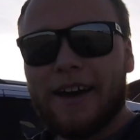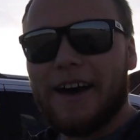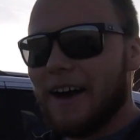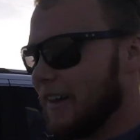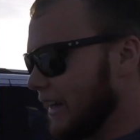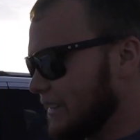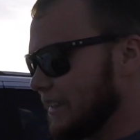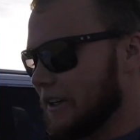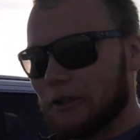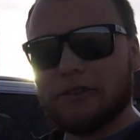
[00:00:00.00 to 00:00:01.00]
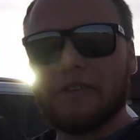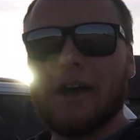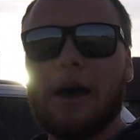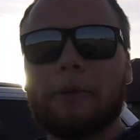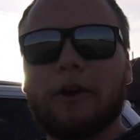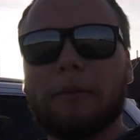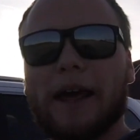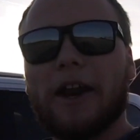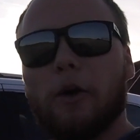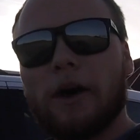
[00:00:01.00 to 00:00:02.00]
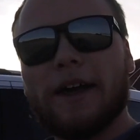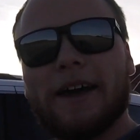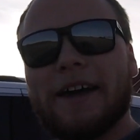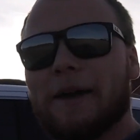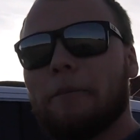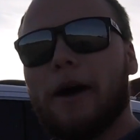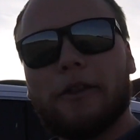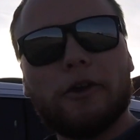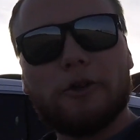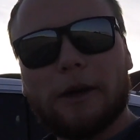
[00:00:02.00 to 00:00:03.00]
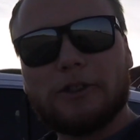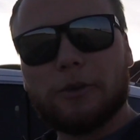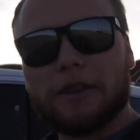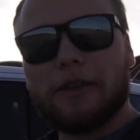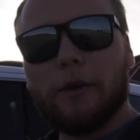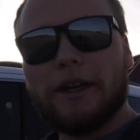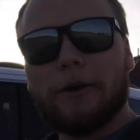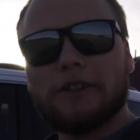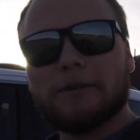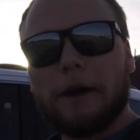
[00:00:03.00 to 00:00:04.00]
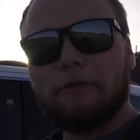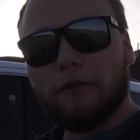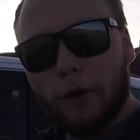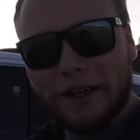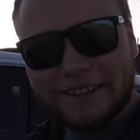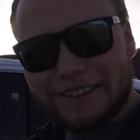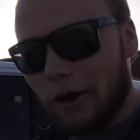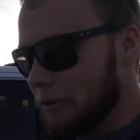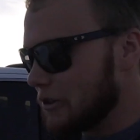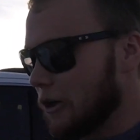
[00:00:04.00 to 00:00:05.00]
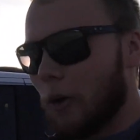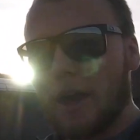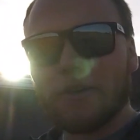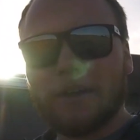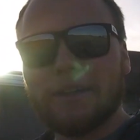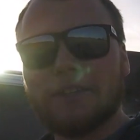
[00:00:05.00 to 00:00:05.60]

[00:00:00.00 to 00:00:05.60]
Like I said, it looks phenomenal, but I don't want to bother you too much with the wind noise of my voice, so I'm just going to walk around and